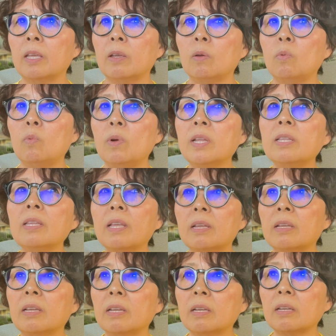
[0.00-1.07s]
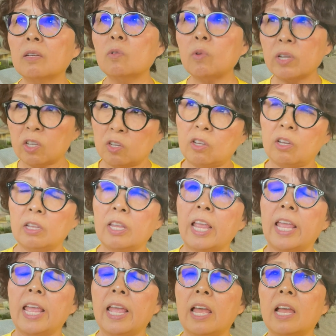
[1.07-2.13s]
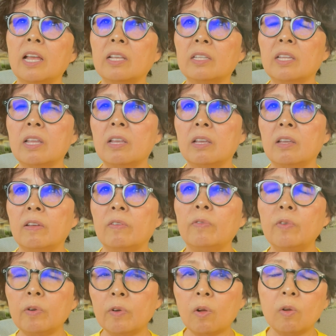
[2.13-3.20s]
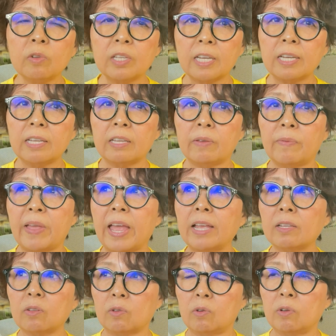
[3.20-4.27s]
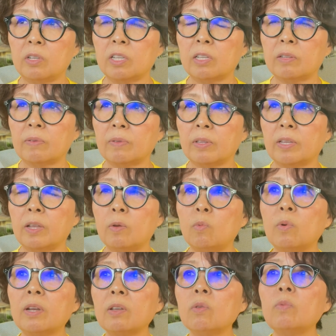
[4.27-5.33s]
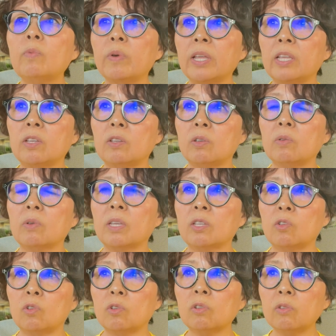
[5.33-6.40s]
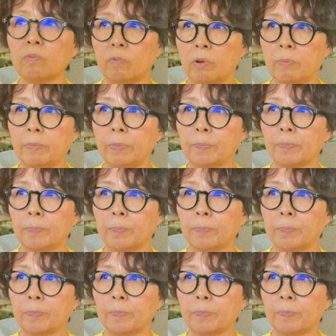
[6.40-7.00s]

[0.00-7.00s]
one question has four alternative answers, one of which you can choose from.